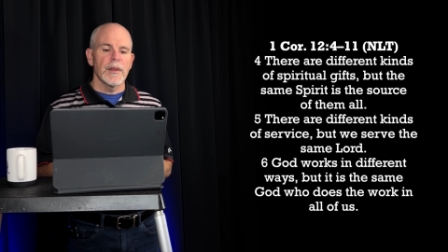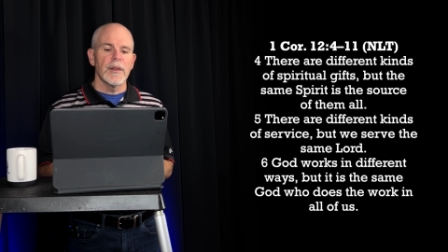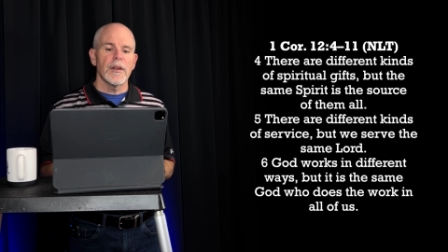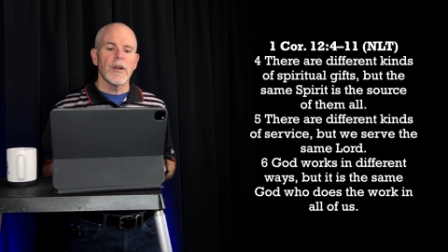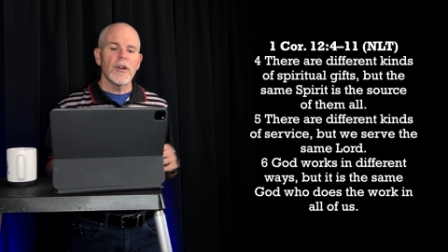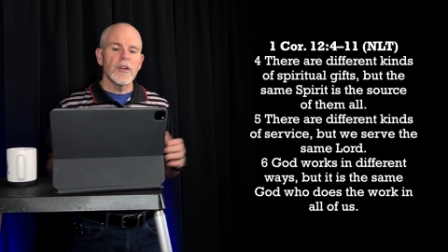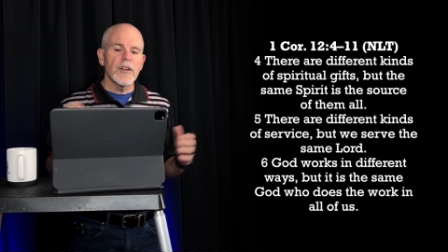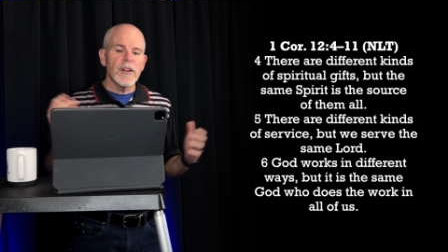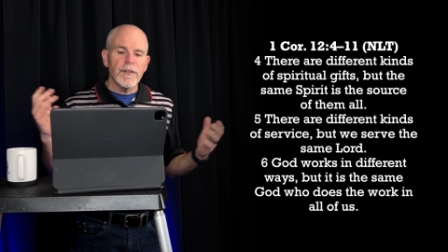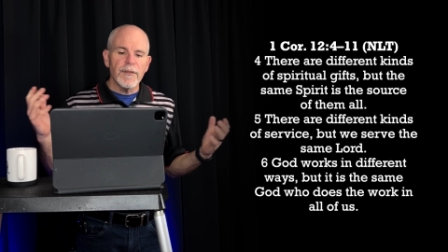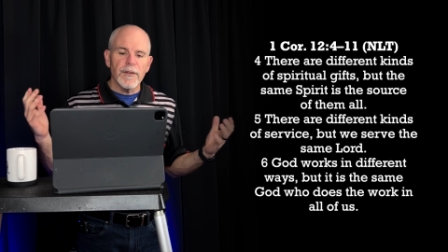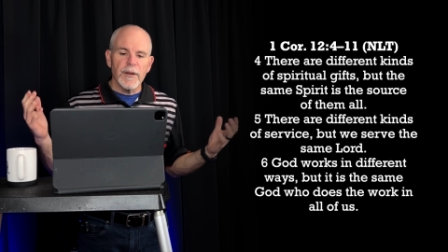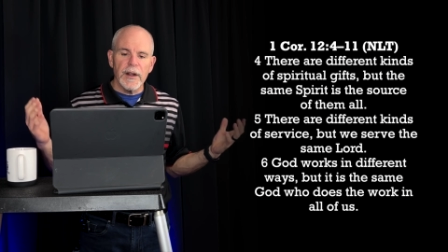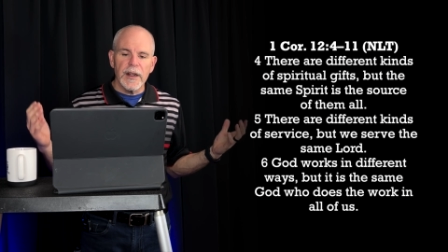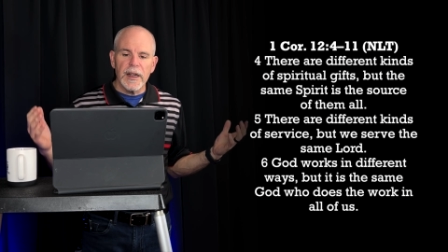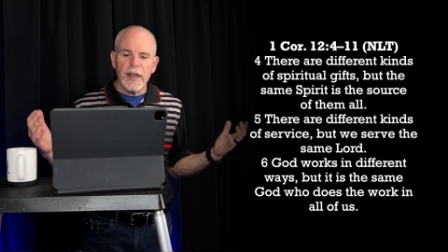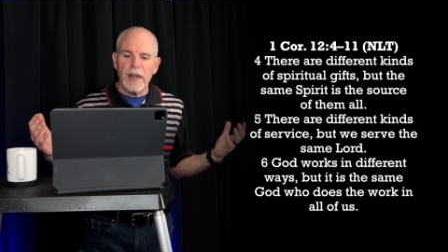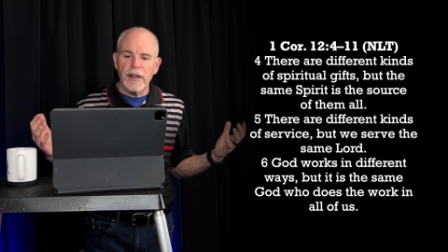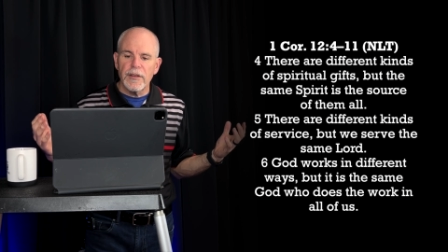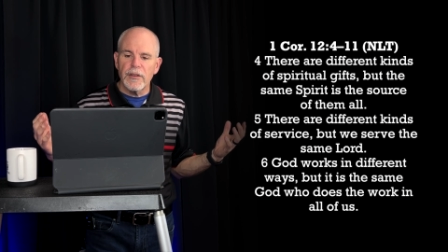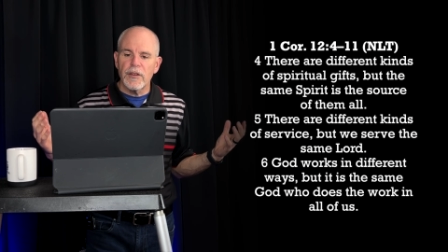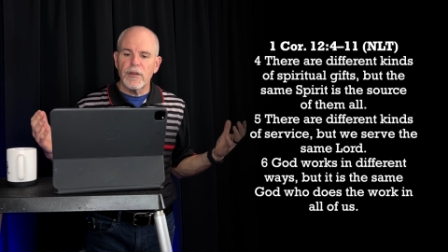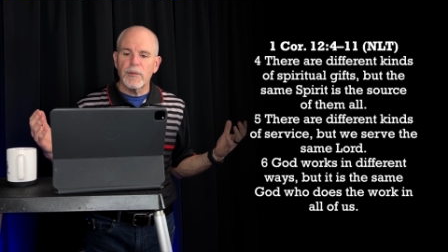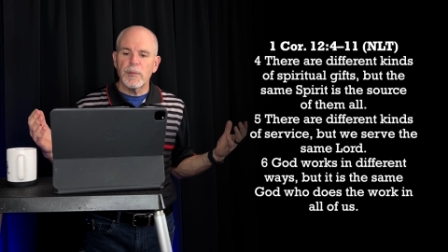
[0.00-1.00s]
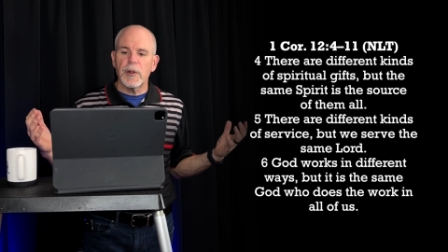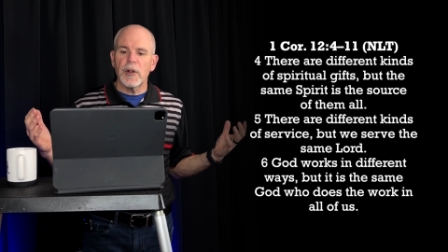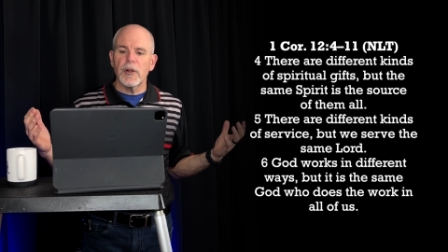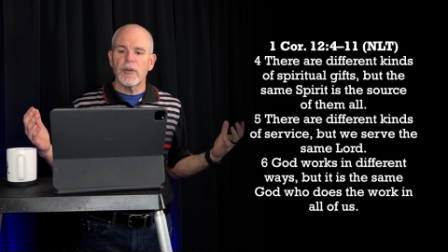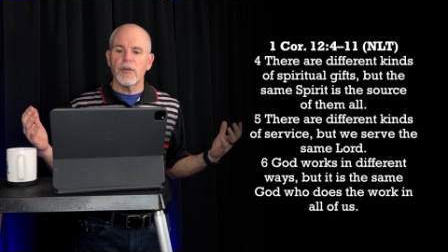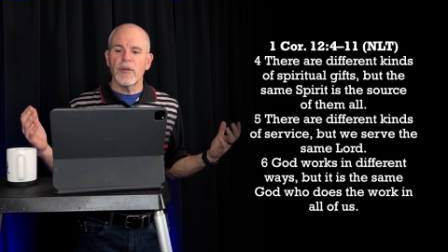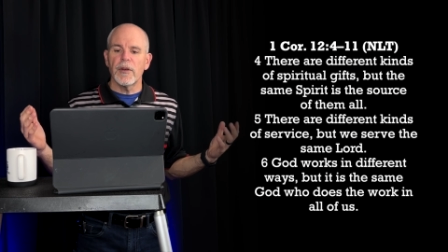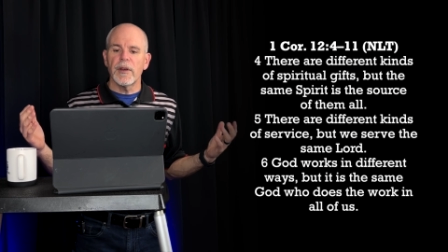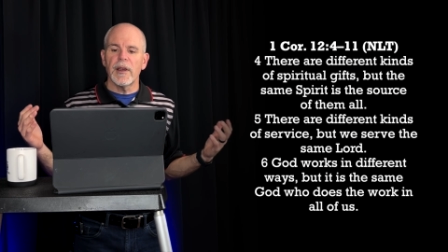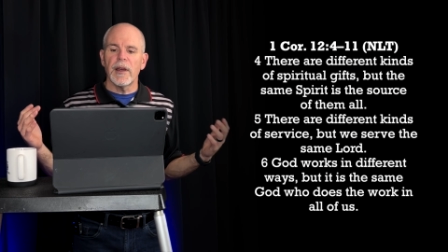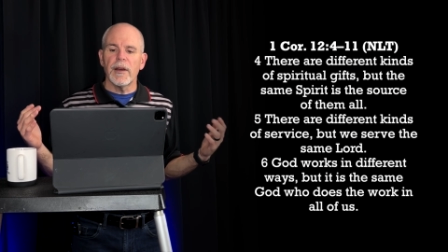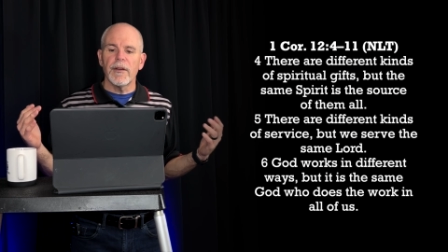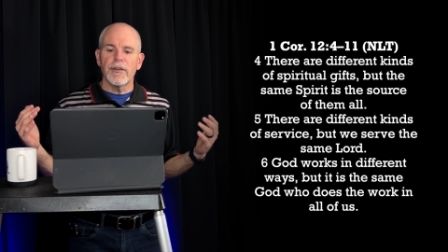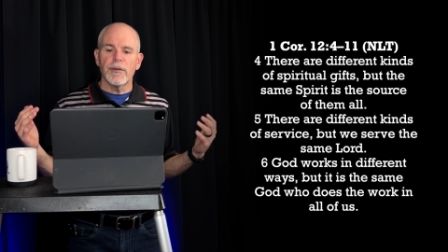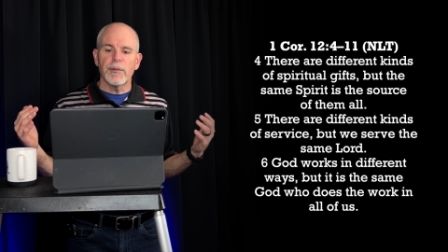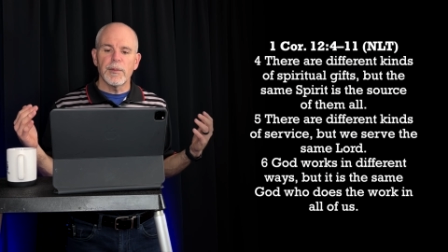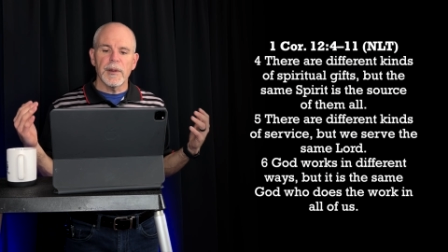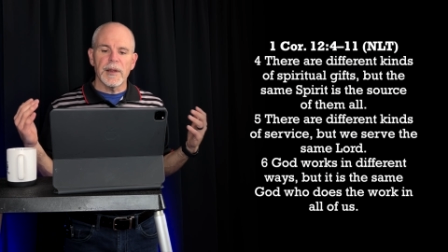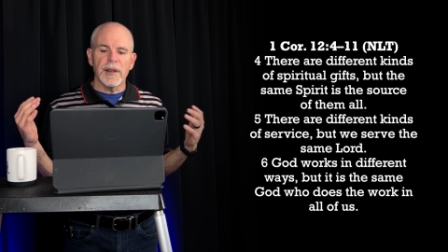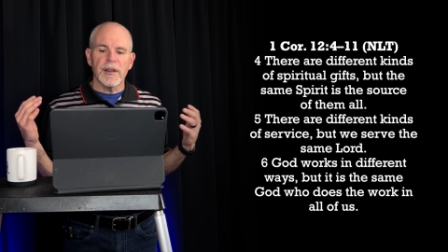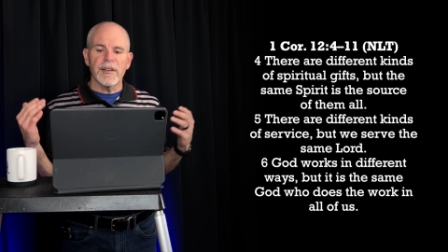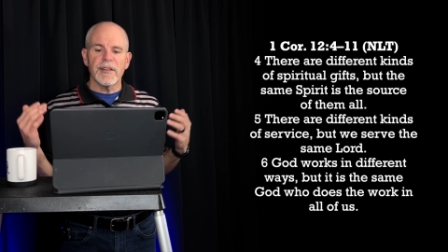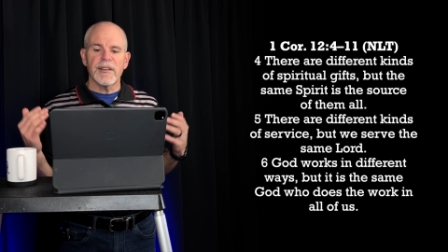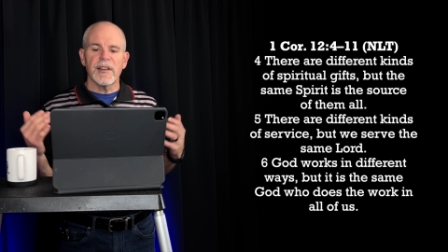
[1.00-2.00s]
There are different kinds of spiritual gifts,
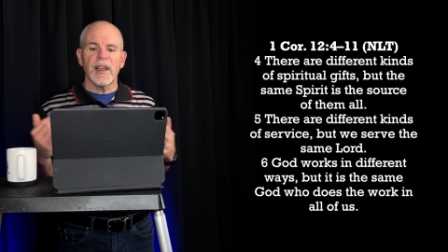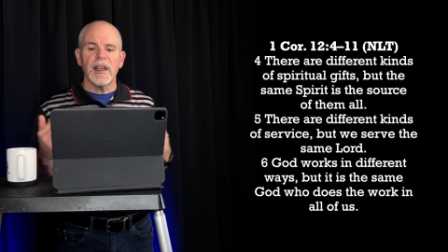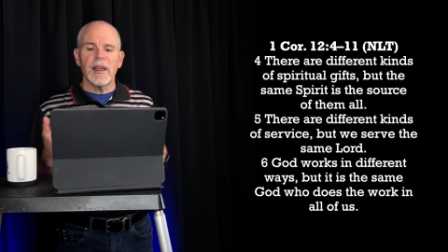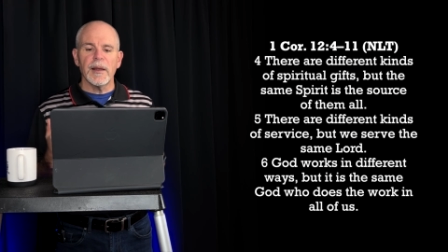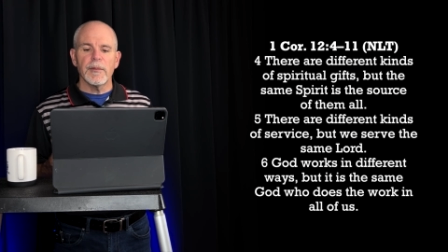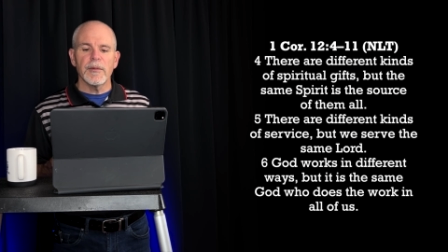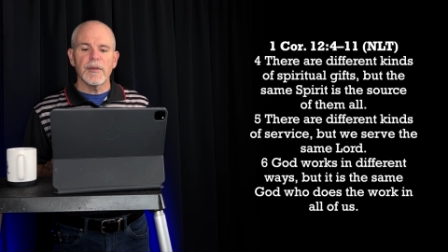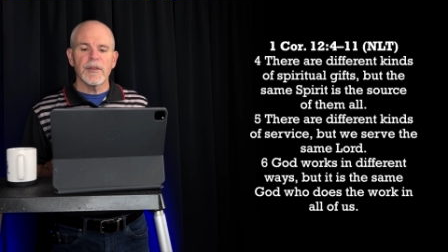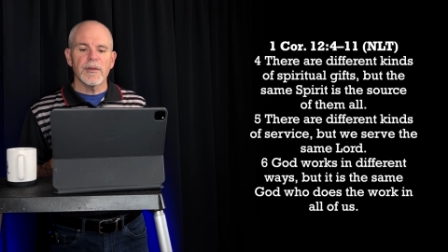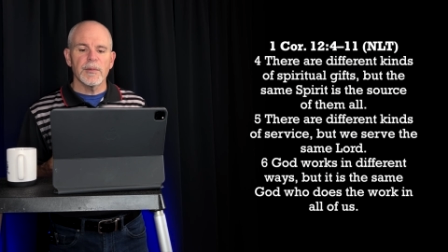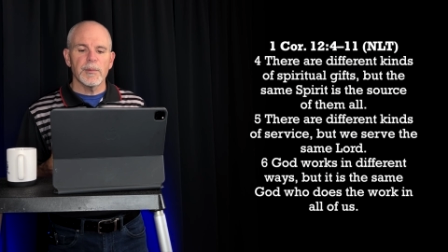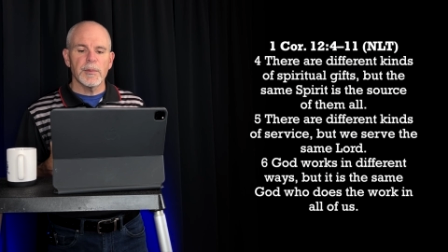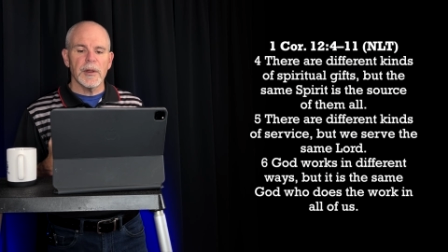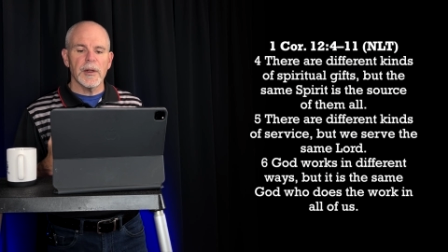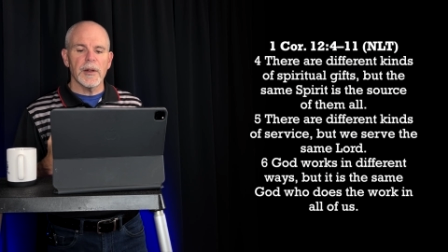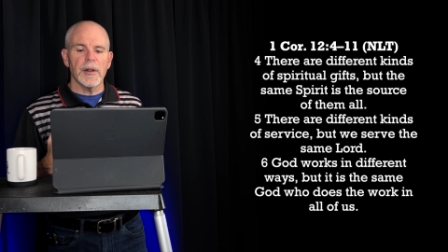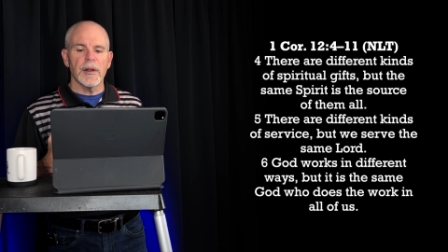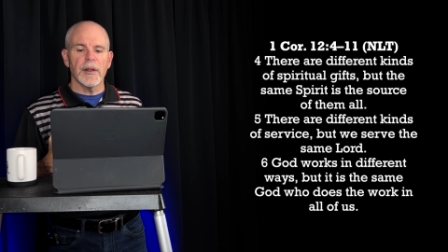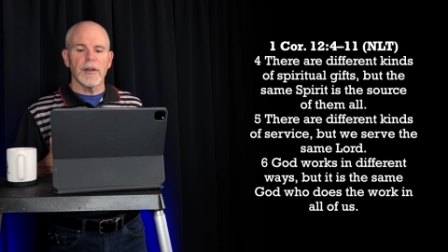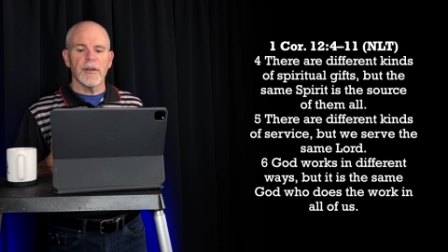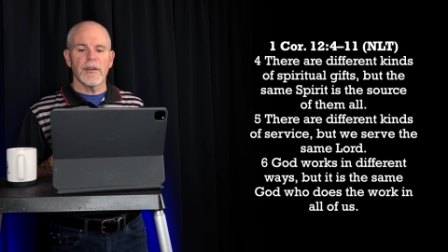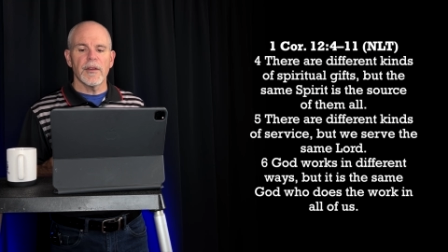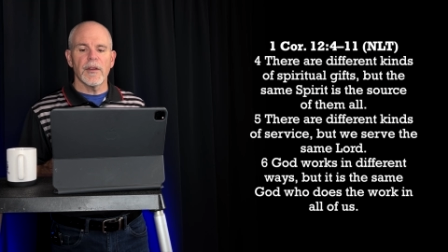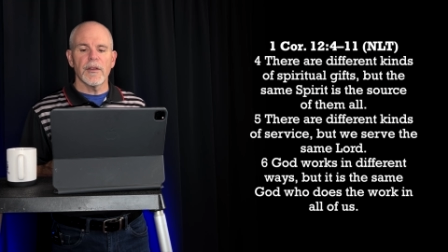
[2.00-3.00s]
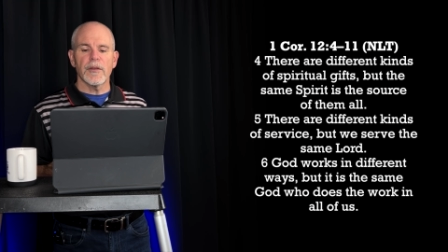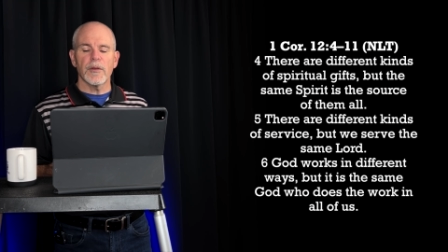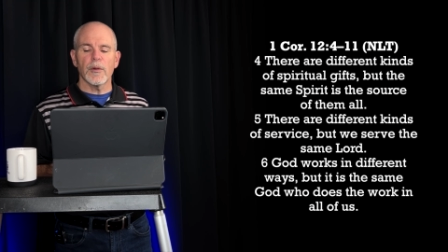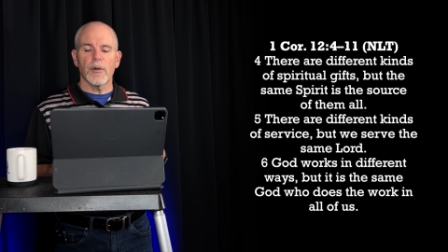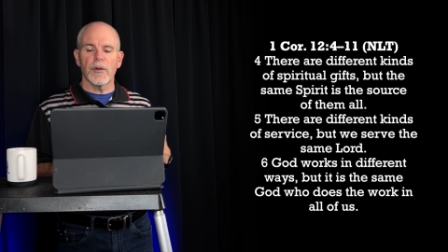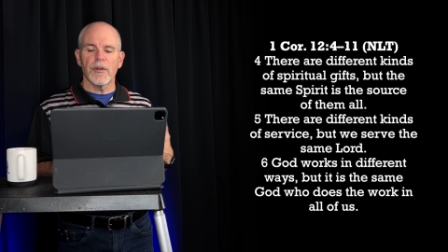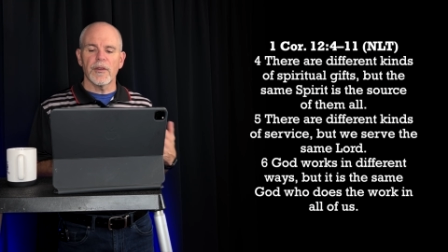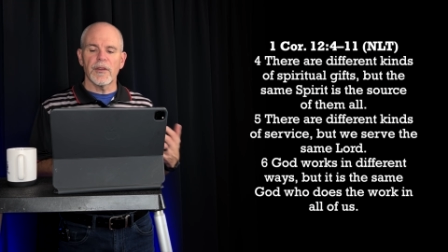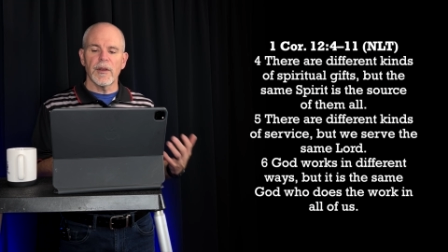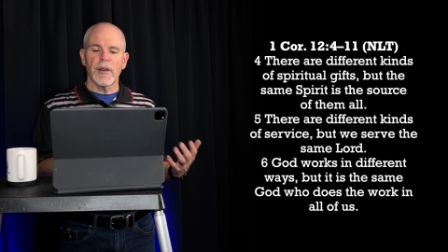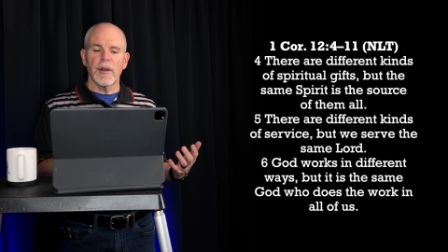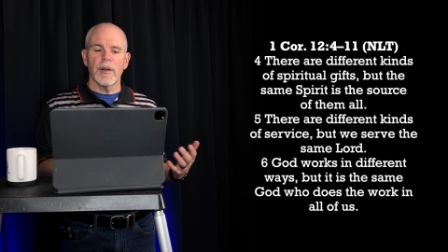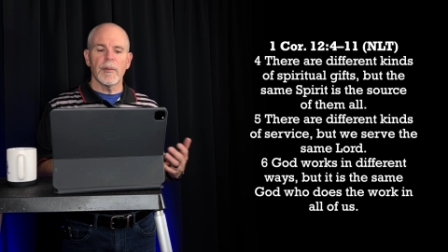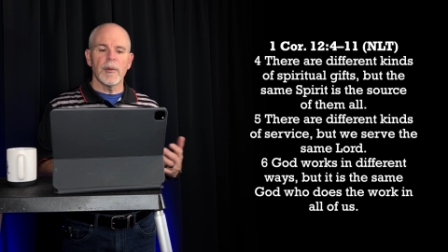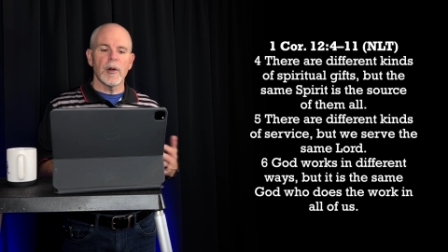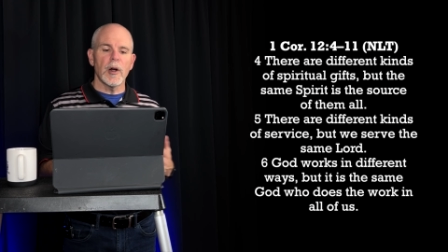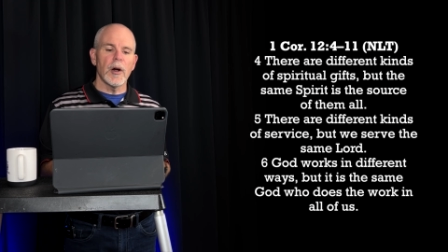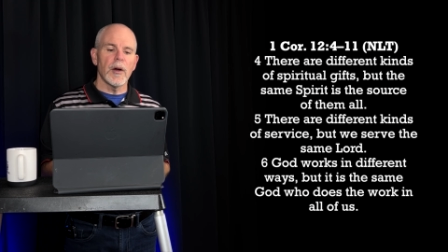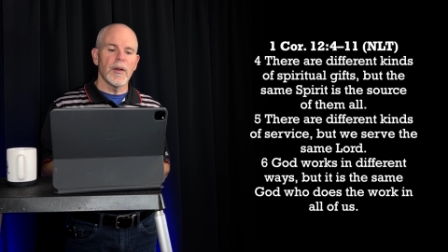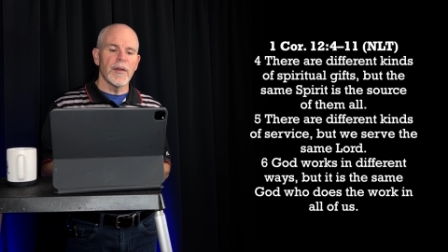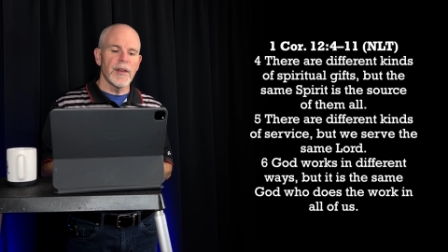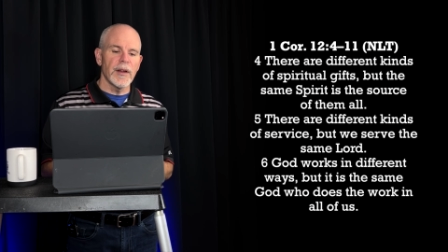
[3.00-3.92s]
but the same Spirit is the source of them all.